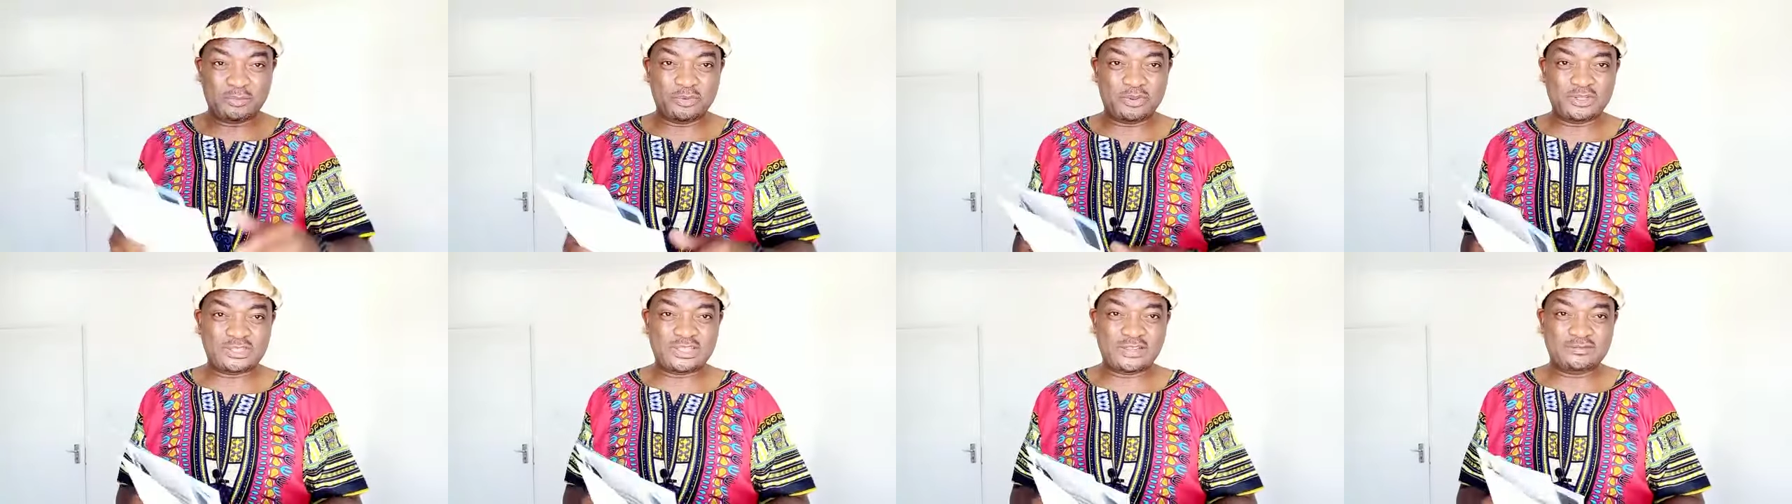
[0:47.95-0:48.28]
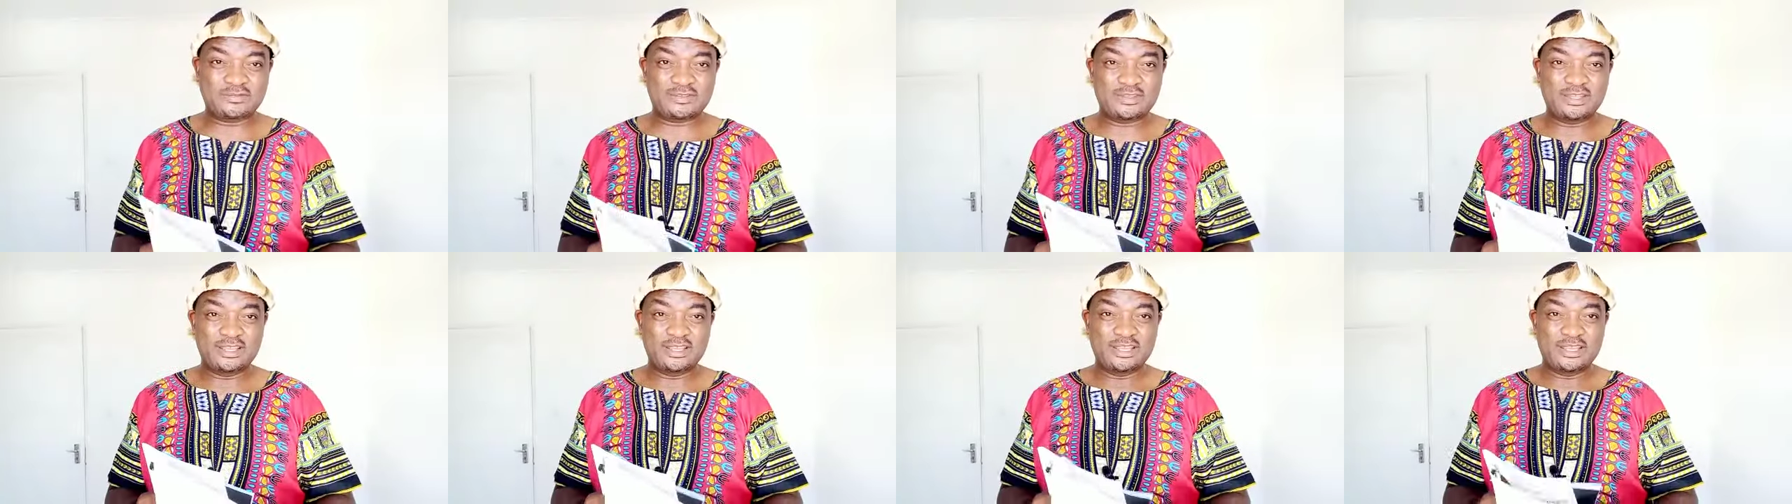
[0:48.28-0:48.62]

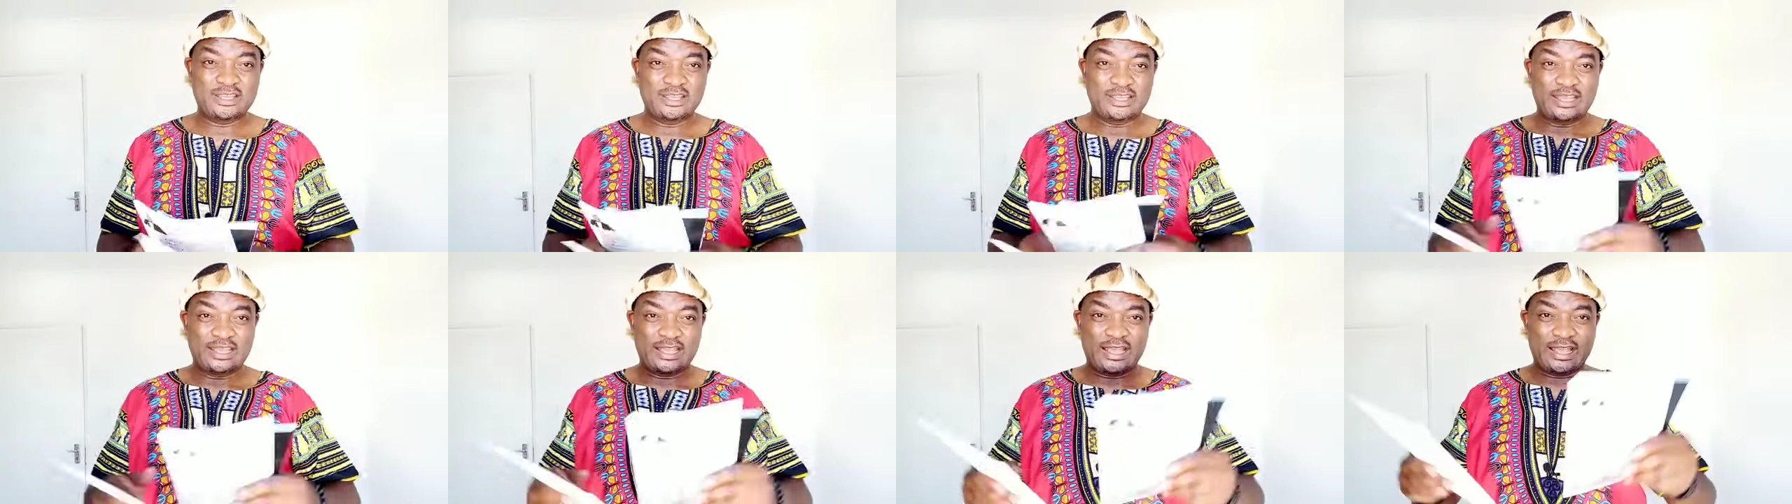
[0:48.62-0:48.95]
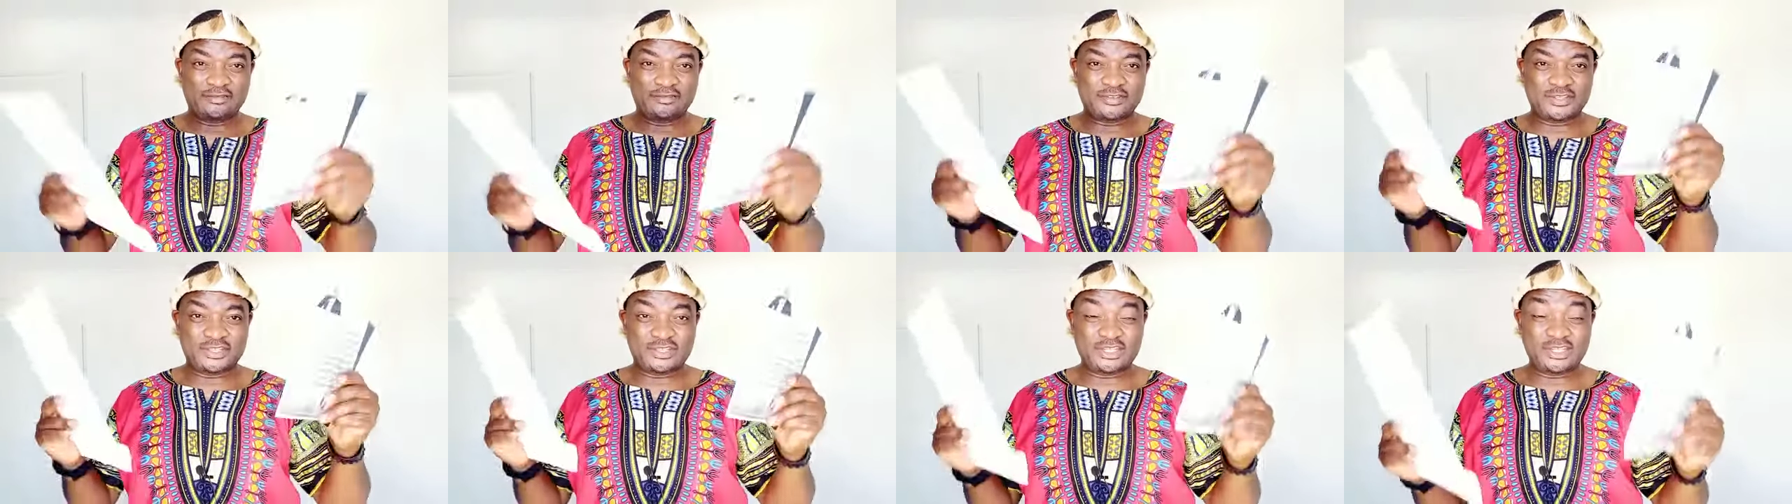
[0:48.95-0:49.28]
Because
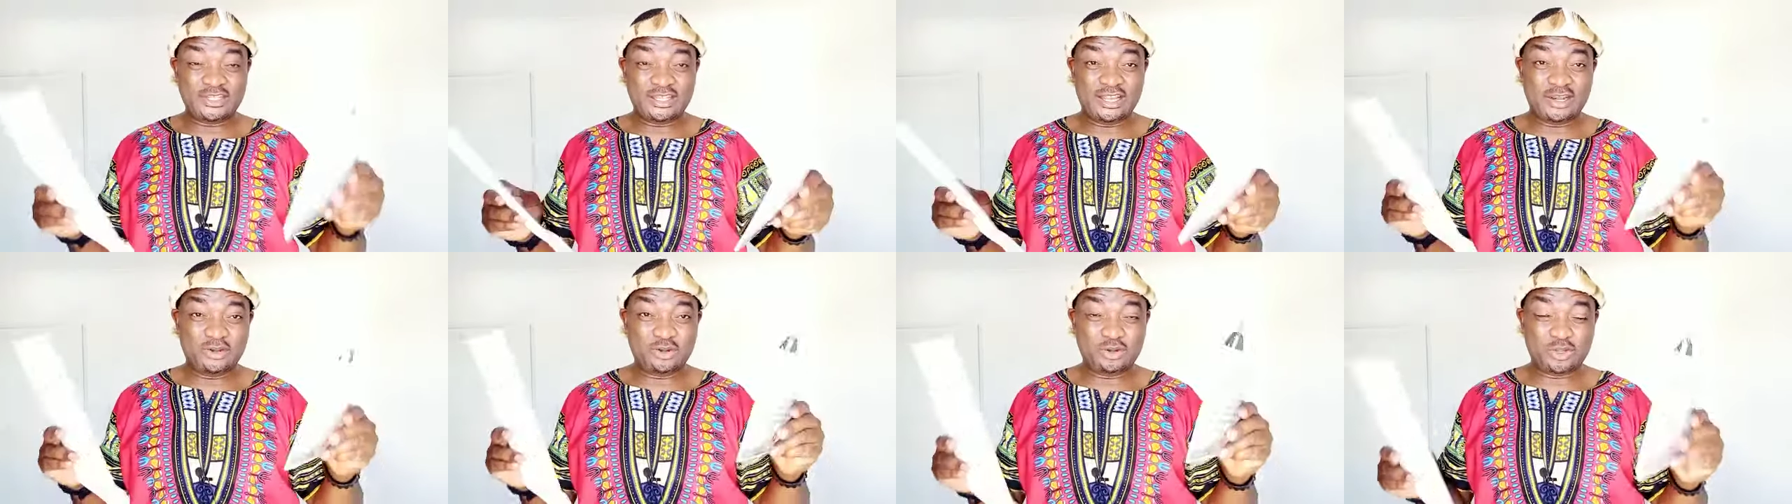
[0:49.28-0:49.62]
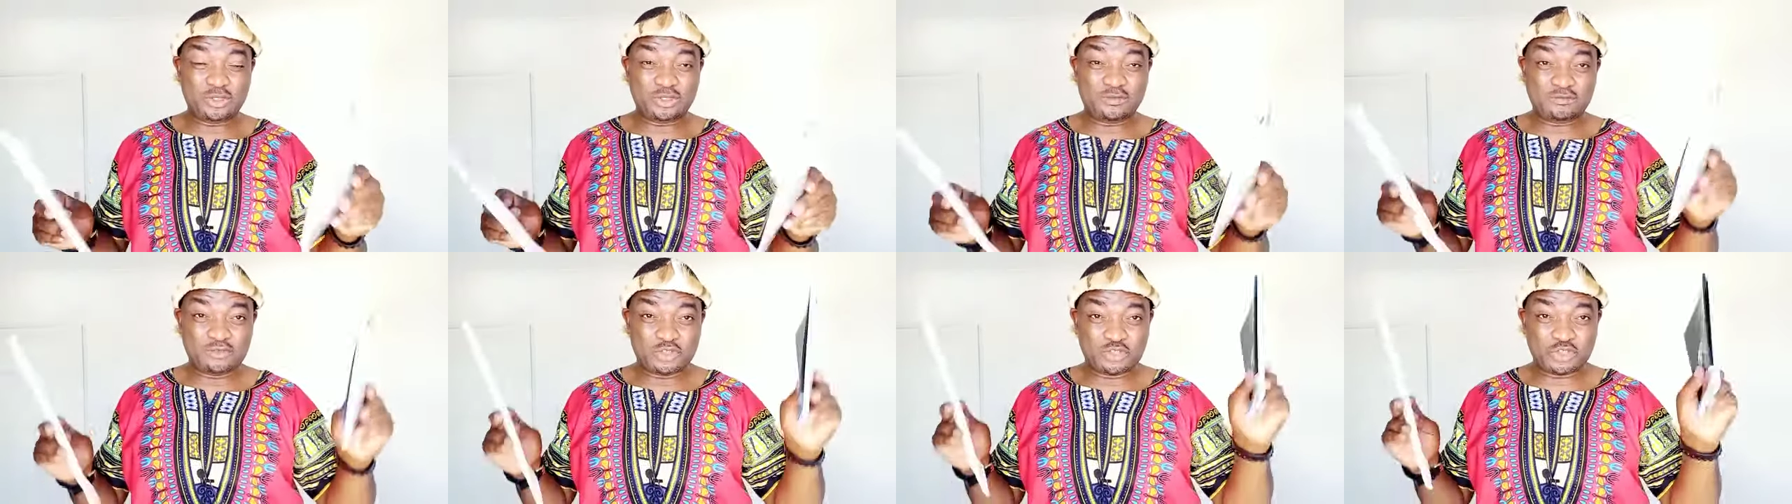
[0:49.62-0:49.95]
I've seen a
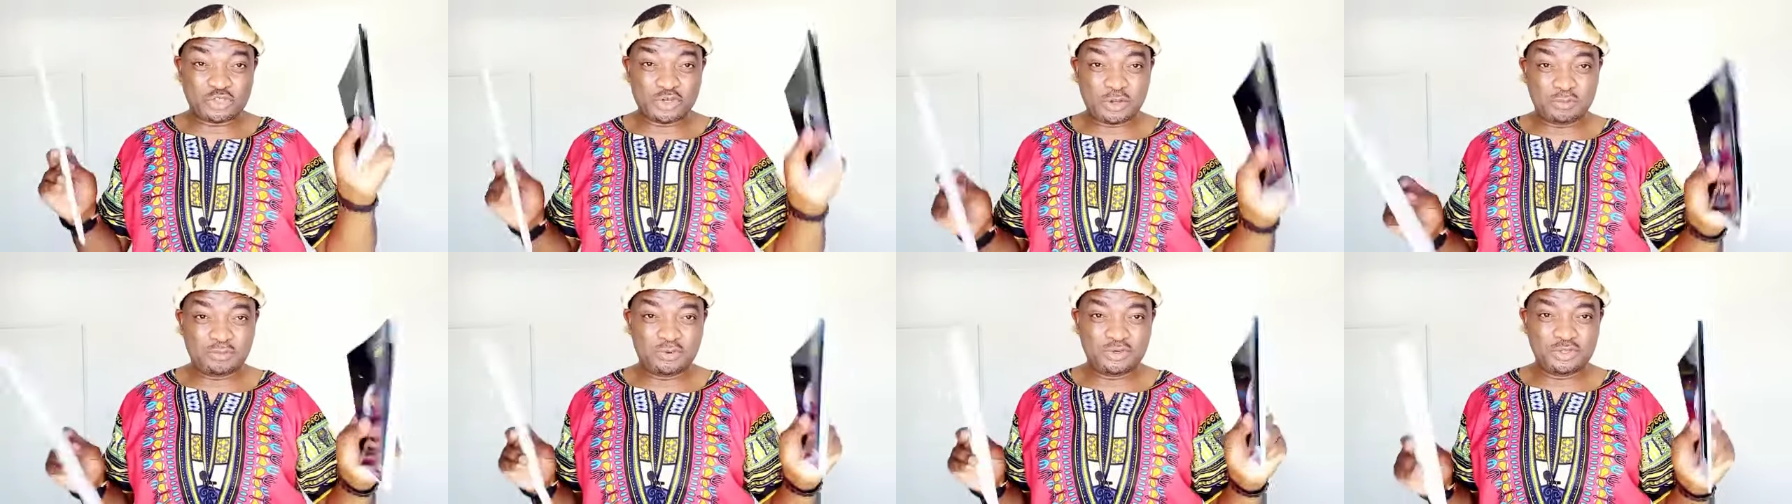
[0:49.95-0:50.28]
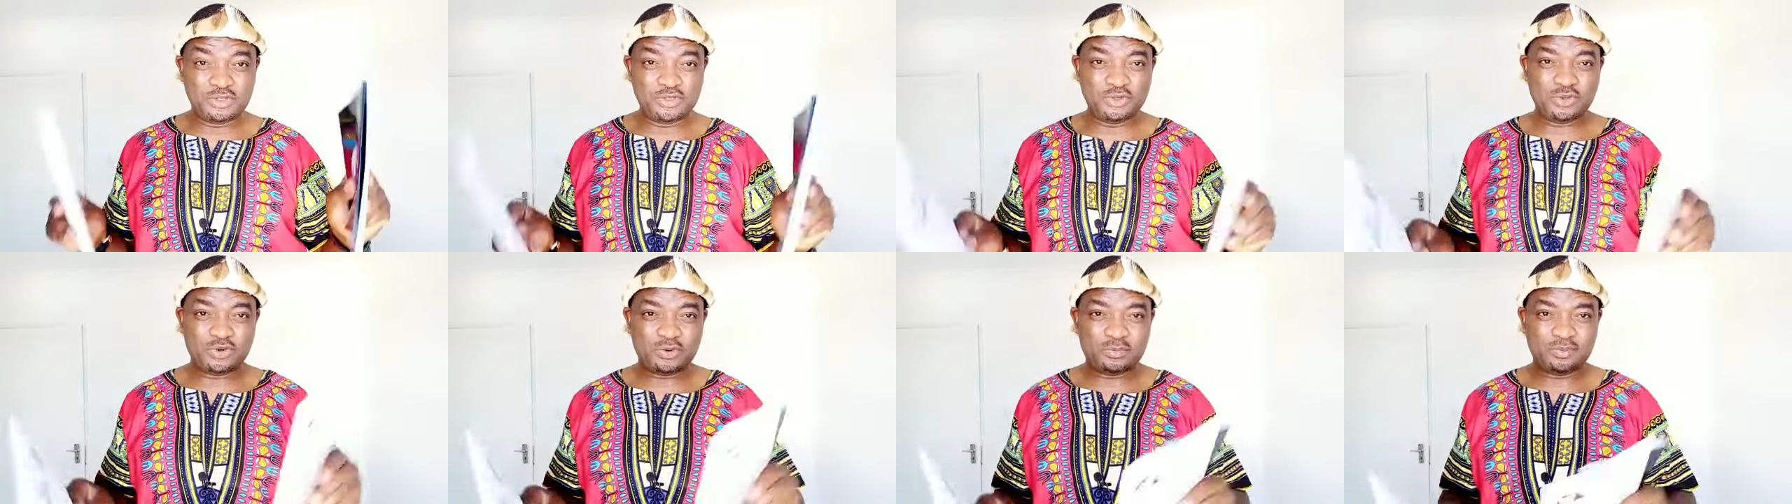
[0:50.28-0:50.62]
lot of trouble in
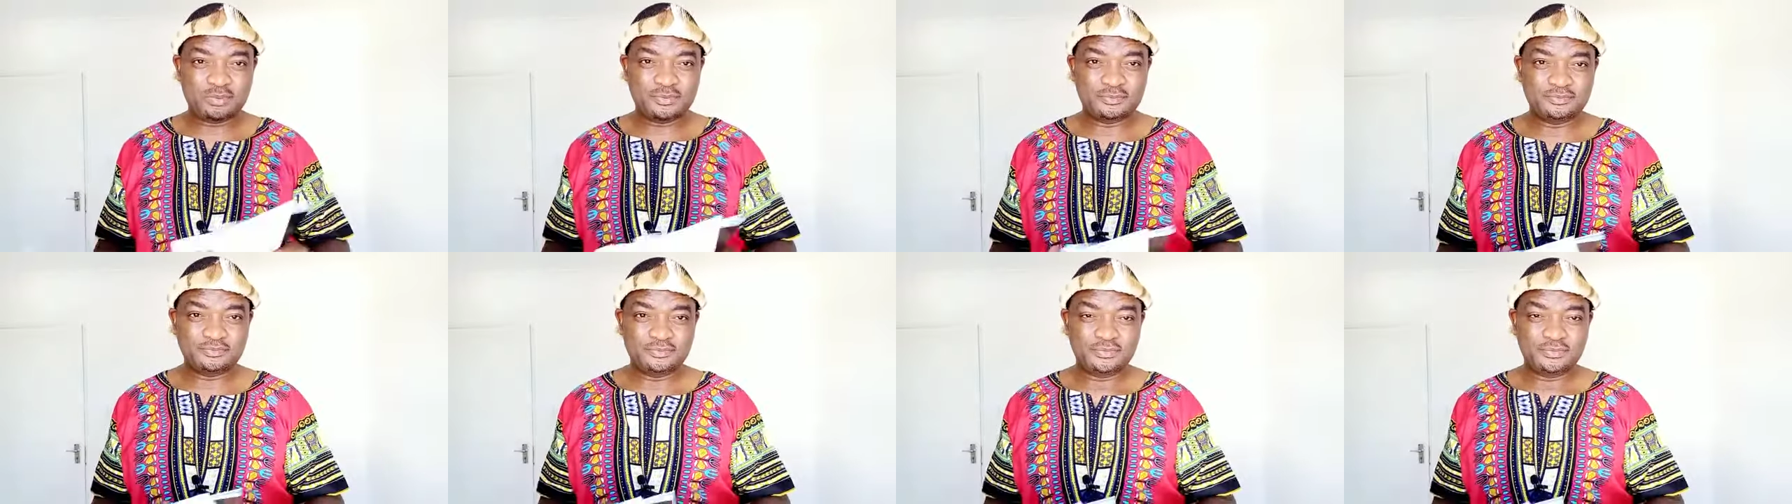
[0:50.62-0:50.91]
Europe.